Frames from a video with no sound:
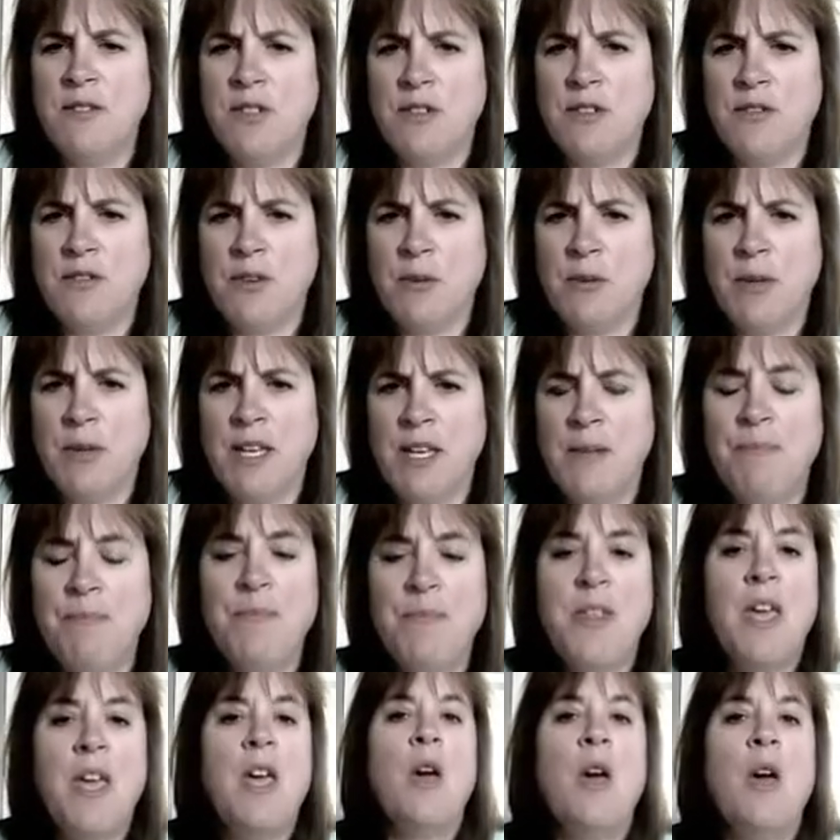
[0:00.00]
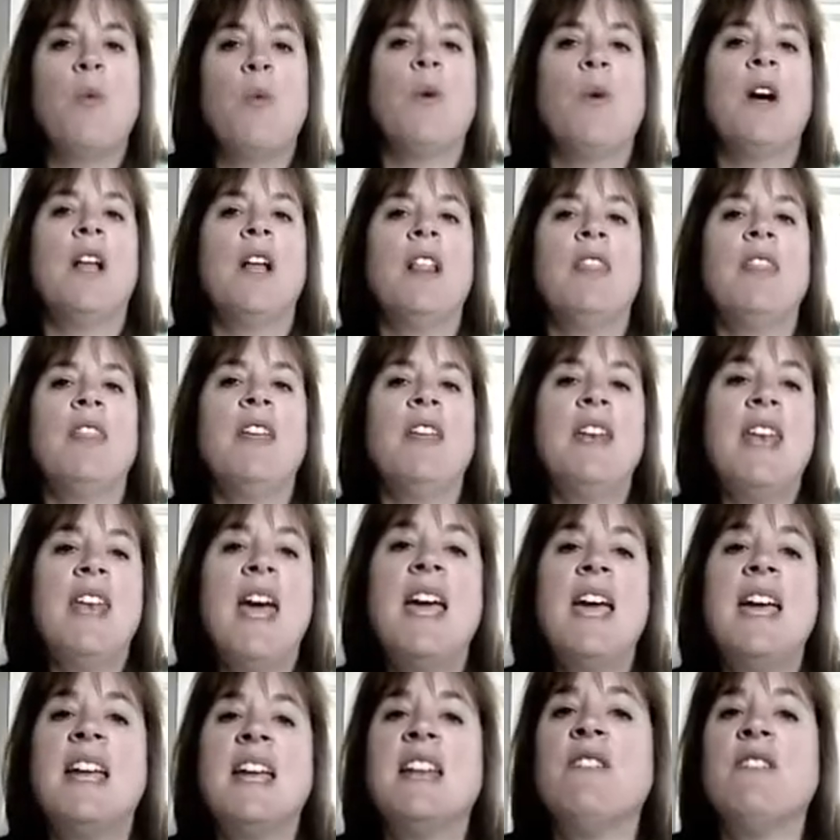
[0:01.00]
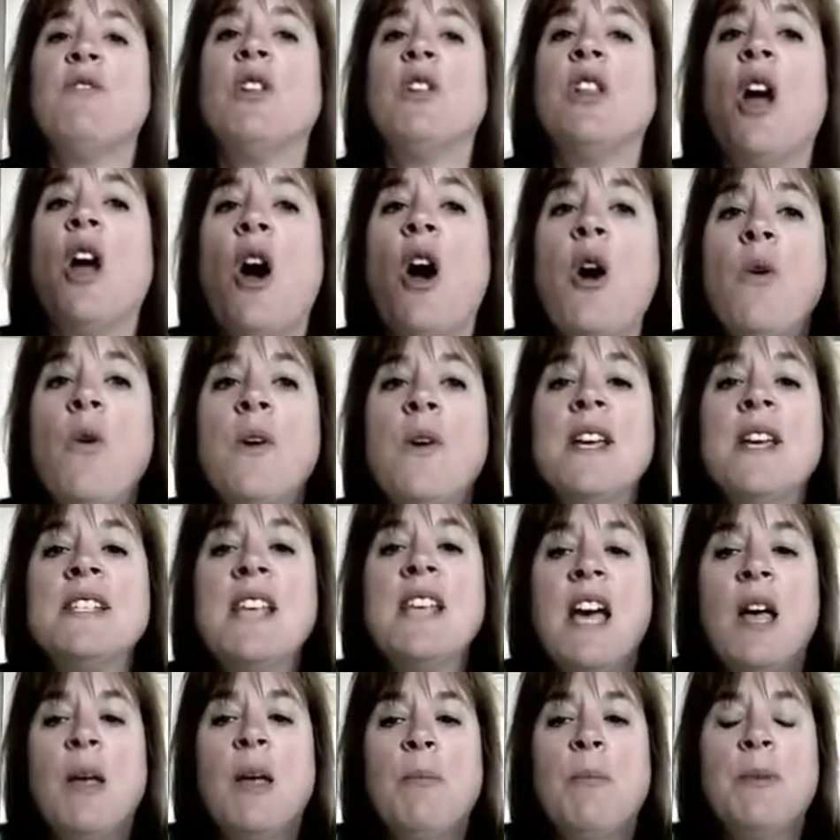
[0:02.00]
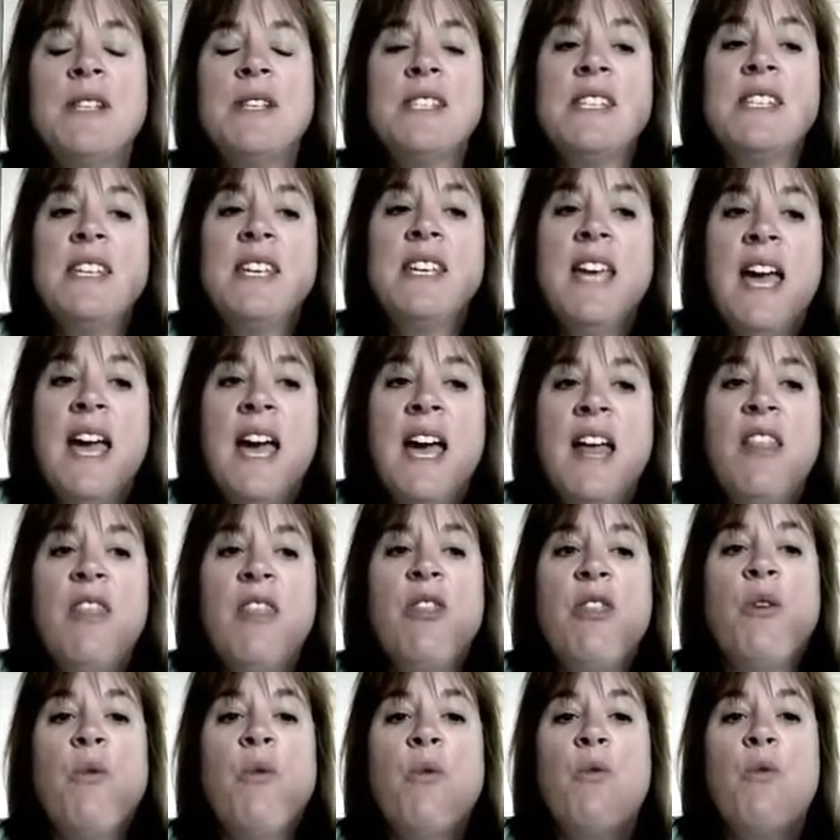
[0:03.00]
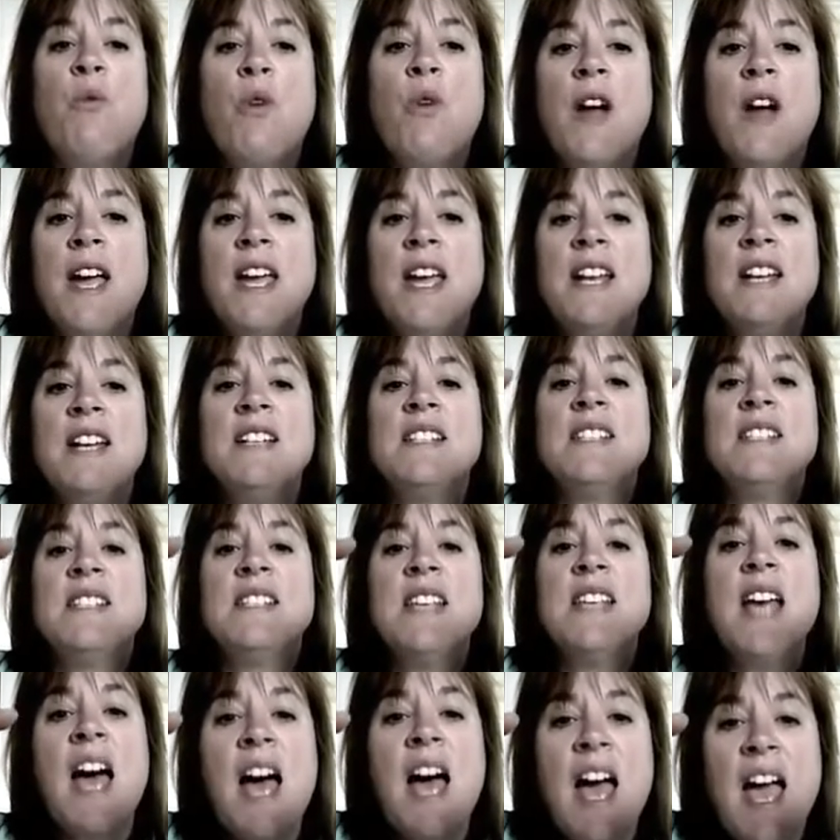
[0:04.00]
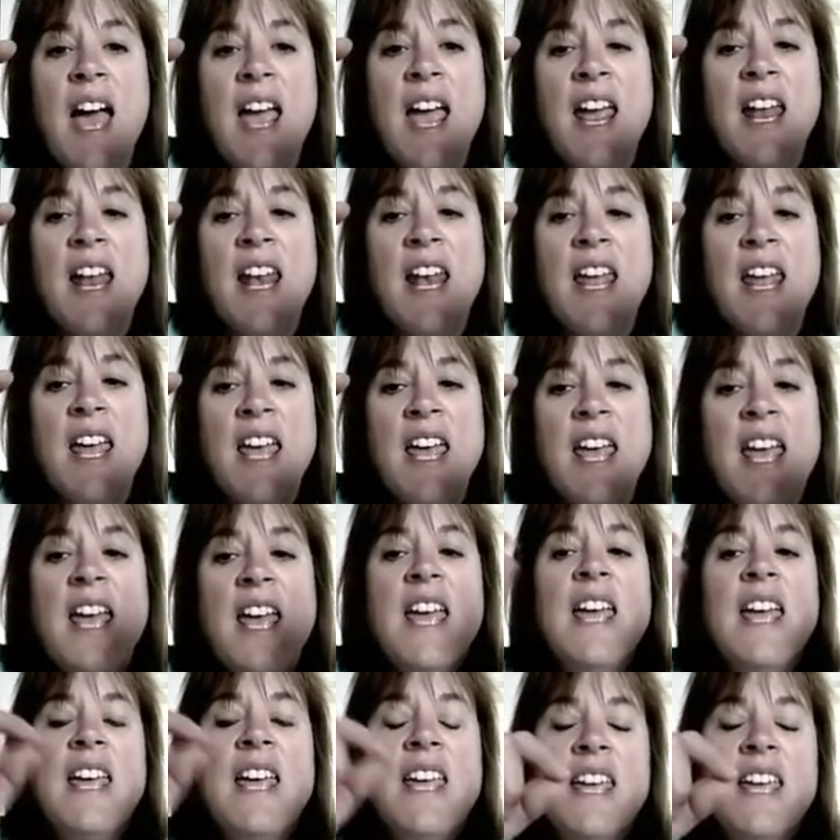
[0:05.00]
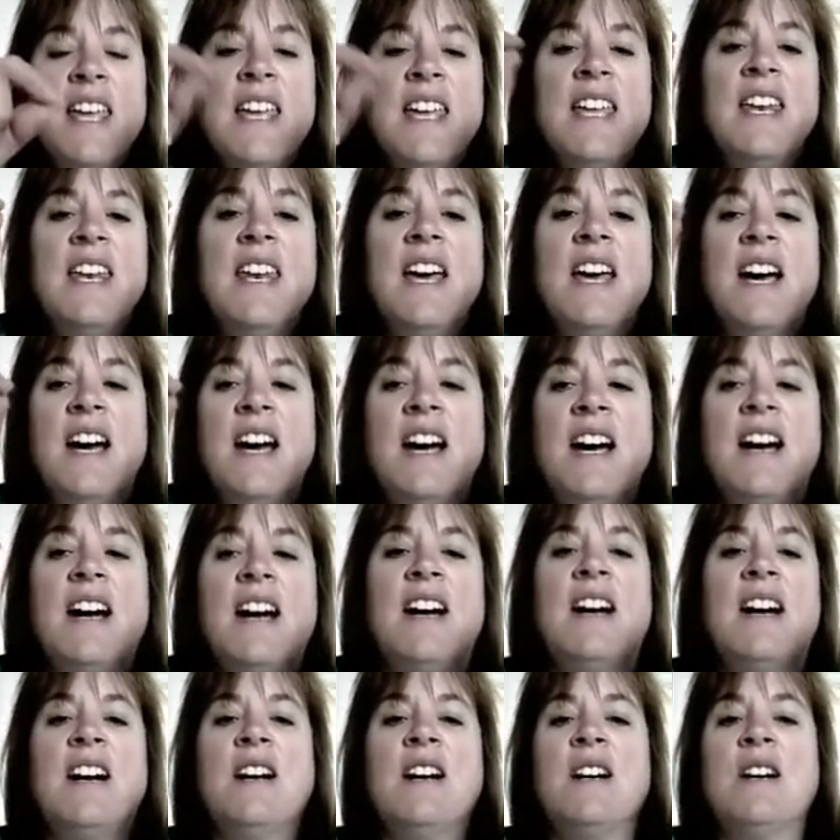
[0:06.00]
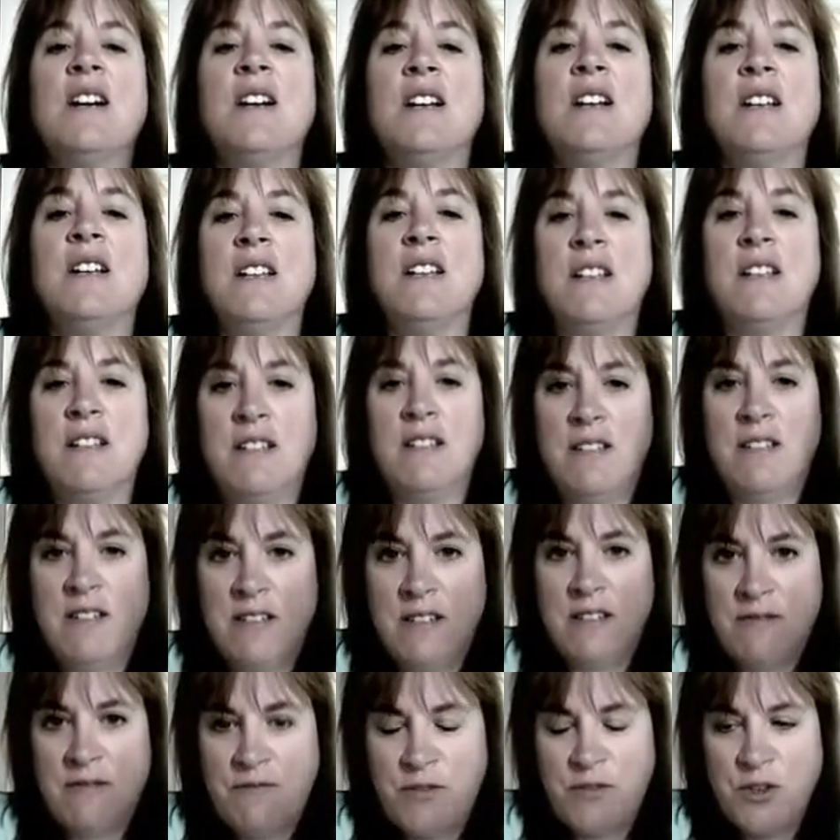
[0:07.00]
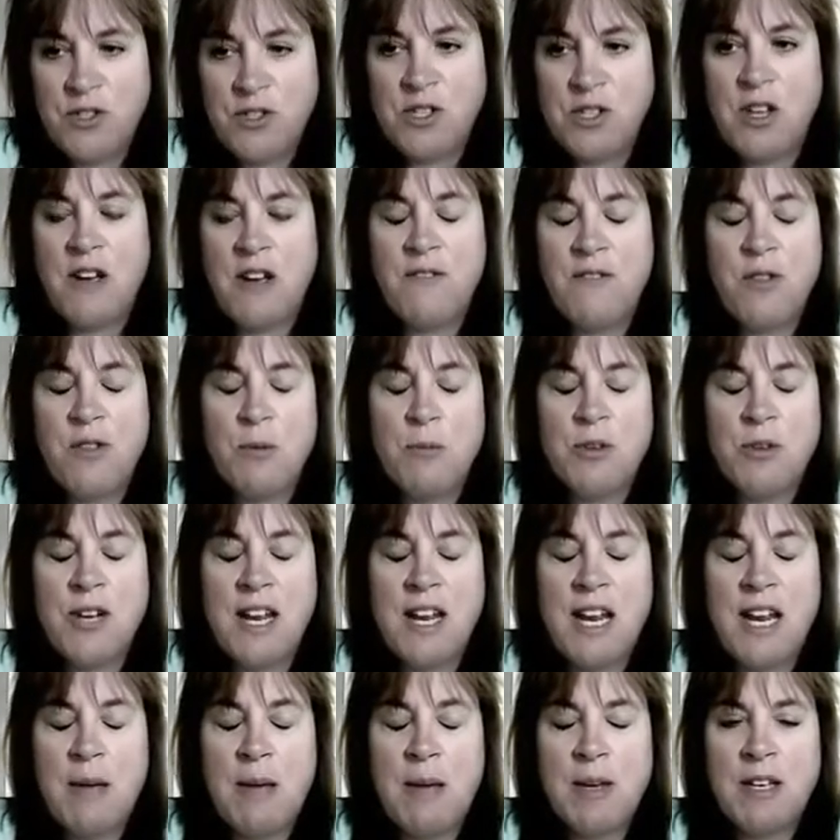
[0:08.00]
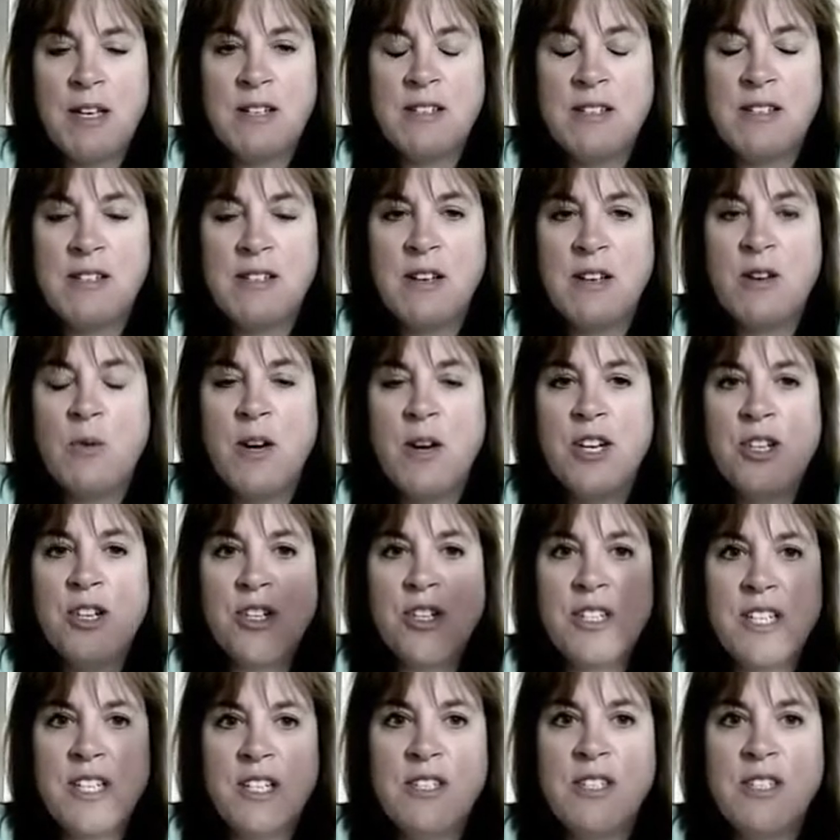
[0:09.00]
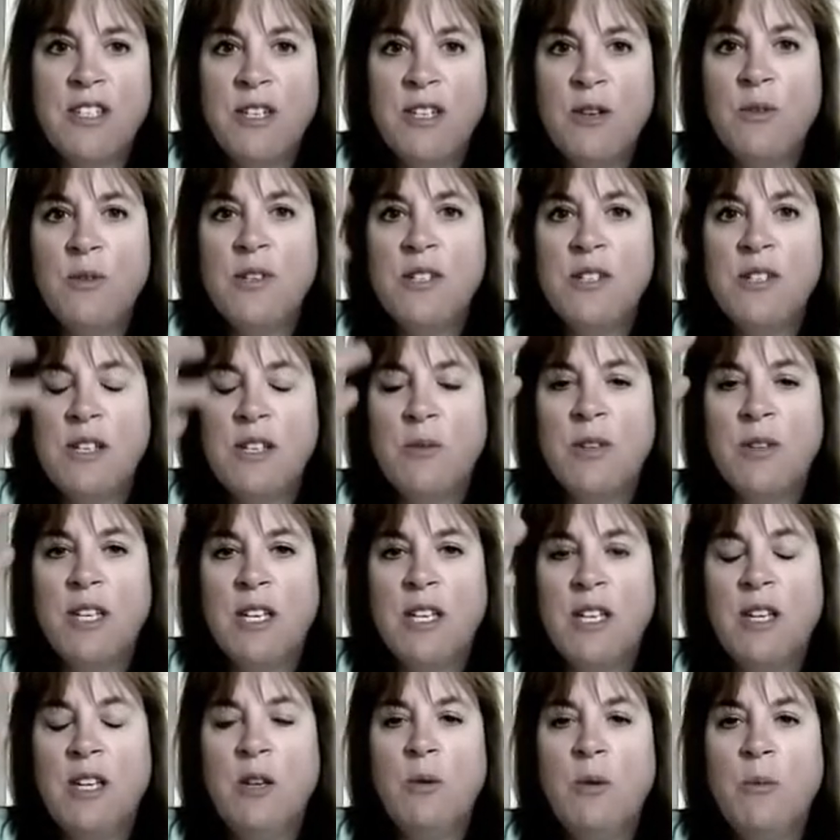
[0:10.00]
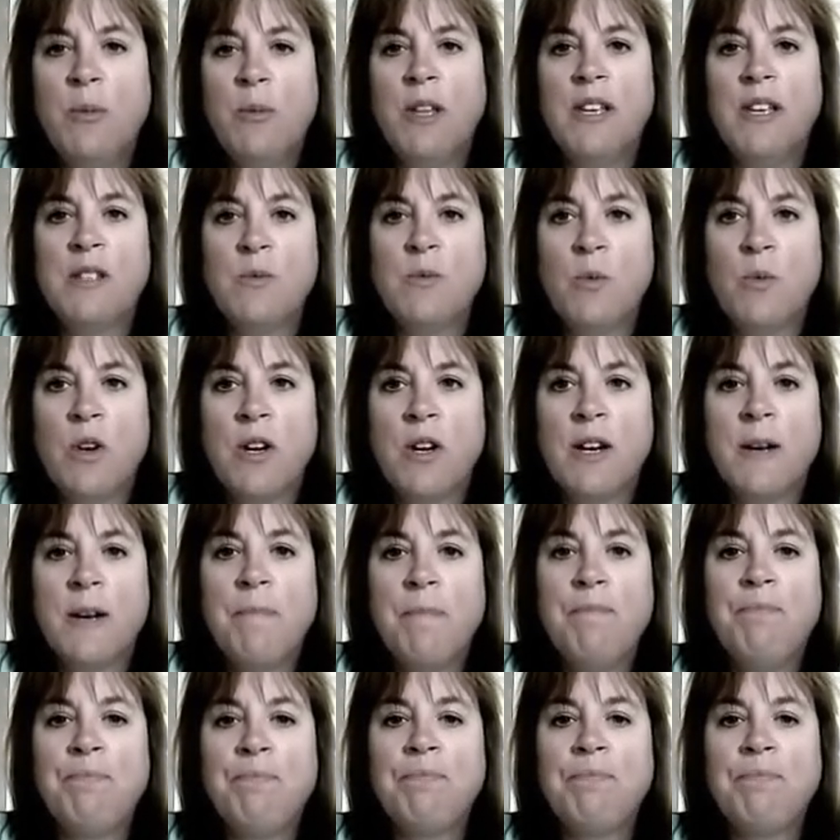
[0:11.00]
do for me? Well, the negative will always help us get the right sign in our first law of thermodynamics equation. Delta U is equal to Q plus work.